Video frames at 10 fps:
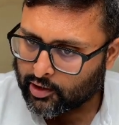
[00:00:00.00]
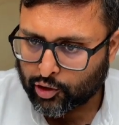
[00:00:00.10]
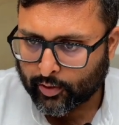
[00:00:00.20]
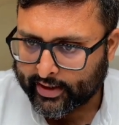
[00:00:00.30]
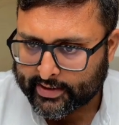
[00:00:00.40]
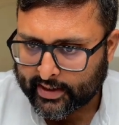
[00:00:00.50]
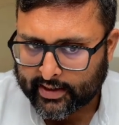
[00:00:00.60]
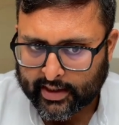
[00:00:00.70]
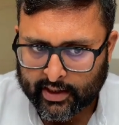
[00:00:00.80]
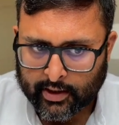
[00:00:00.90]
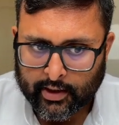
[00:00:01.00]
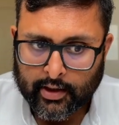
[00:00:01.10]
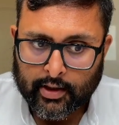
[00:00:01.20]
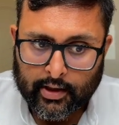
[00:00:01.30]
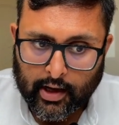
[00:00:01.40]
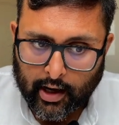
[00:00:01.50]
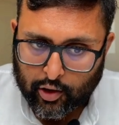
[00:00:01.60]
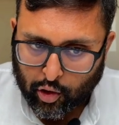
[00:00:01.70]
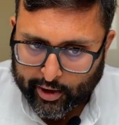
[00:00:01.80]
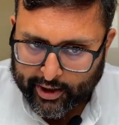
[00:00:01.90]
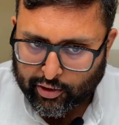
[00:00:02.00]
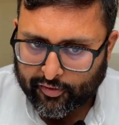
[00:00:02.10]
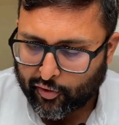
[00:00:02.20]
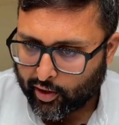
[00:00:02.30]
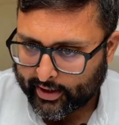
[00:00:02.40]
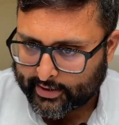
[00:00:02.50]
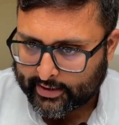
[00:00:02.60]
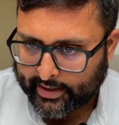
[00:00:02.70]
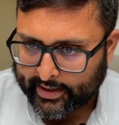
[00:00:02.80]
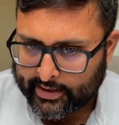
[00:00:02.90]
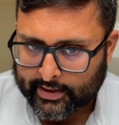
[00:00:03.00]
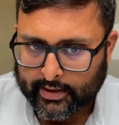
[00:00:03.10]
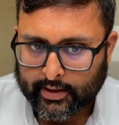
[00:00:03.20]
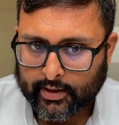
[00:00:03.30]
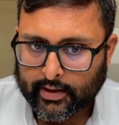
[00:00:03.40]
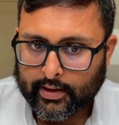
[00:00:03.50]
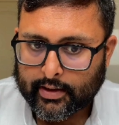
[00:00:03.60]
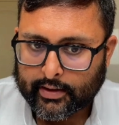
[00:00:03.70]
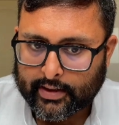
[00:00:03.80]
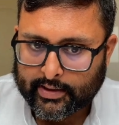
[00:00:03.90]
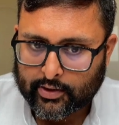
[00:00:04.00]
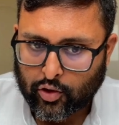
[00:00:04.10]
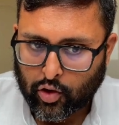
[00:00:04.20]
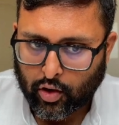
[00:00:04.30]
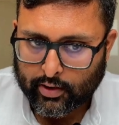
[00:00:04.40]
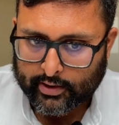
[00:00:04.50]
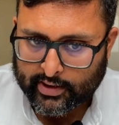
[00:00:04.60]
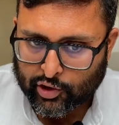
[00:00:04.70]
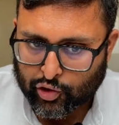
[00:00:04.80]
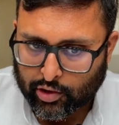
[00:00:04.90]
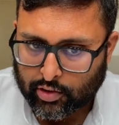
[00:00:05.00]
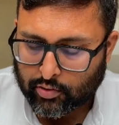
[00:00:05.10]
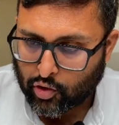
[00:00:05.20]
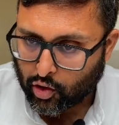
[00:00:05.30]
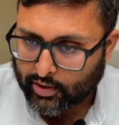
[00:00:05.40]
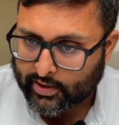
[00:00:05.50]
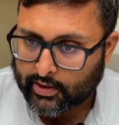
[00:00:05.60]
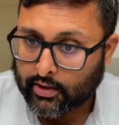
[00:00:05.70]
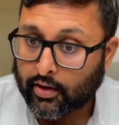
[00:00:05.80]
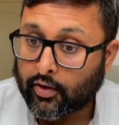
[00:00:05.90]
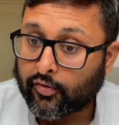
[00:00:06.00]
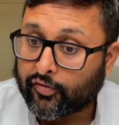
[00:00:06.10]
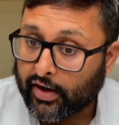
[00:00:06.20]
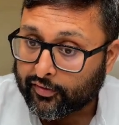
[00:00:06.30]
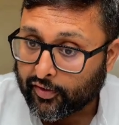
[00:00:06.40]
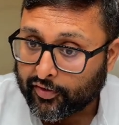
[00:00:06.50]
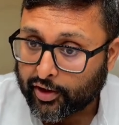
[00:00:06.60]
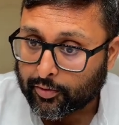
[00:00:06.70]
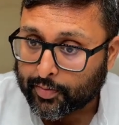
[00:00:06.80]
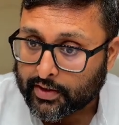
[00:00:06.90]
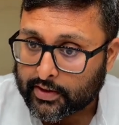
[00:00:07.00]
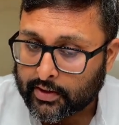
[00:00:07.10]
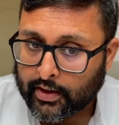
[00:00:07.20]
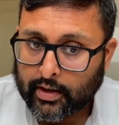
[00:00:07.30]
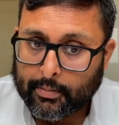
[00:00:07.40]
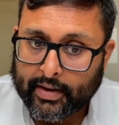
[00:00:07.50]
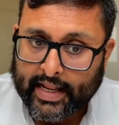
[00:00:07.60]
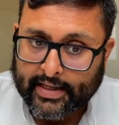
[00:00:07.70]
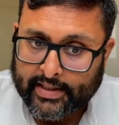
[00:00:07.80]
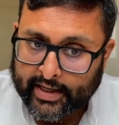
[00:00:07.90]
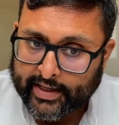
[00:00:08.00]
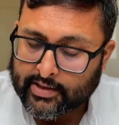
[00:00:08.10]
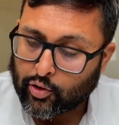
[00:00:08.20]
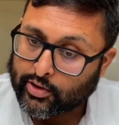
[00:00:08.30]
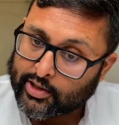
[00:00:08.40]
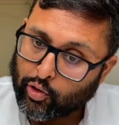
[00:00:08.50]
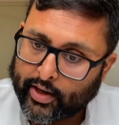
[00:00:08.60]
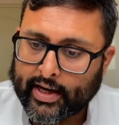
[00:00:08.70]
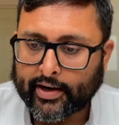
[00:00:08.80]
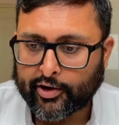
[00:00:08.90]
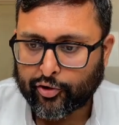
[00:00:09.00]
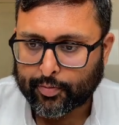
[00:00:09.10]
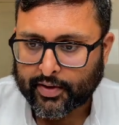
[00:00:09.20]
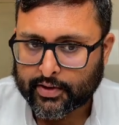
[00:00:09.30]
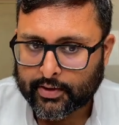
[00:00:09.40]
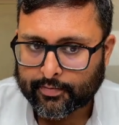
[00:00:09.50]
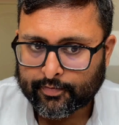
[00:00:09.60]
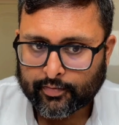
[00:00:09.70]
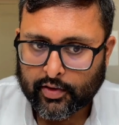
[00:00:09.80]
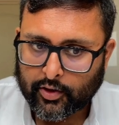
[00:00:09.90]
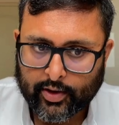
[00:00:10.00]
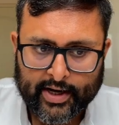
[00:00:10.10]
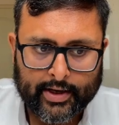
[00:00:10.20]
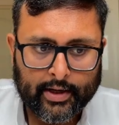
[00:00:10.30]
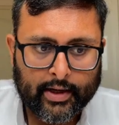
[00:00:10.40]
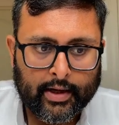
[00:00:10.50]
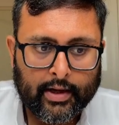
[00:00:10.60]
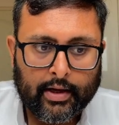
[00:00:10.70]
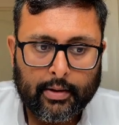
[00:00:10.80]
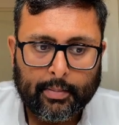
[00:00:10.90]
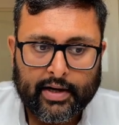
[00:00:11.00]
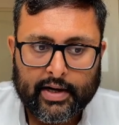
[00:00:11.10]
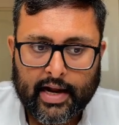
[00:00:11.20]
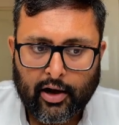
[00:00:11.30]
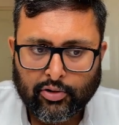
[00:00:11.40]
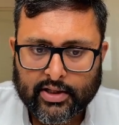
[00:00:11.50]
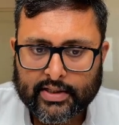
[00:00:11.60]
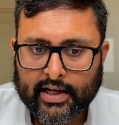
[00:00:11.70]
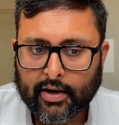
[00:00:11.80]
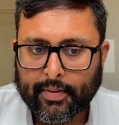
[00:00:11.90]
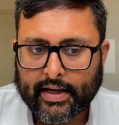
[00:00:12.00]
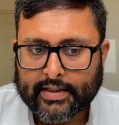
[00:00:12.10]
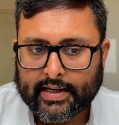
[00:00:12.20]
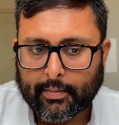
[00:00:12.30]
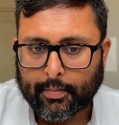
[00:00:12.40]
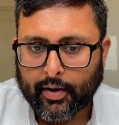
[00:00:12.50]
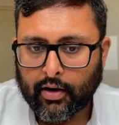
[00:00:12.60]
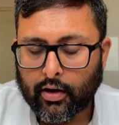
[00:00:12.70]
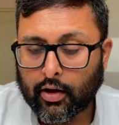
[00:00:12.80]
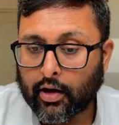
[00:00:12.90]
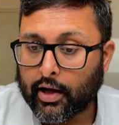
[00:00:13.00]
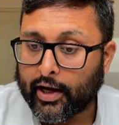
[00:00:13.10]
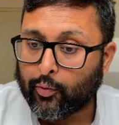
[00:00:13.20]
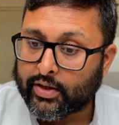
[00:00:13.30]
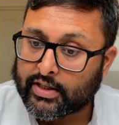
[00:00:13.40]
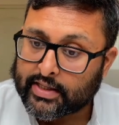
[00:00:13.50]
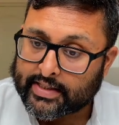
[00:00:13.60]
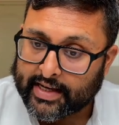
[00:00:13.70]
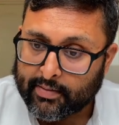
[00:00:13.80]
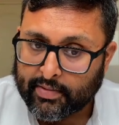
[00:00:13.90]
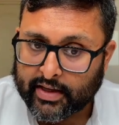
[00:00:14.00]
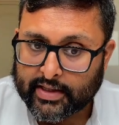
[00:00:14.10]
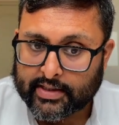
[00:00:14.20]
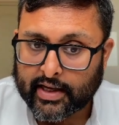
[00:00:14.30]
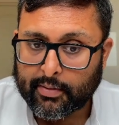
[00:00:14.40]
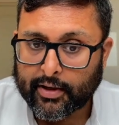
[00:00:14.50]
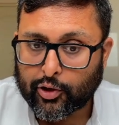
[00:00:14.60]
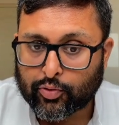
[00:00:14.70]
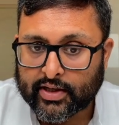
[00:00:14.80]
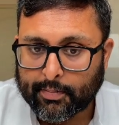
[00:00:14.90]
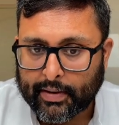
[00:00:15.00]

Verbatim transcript: You understand that? According to the forex rate, this should cost ₹150, but actually it is costing only ₹100, right? But now just take up an example in which the same thing is there, but using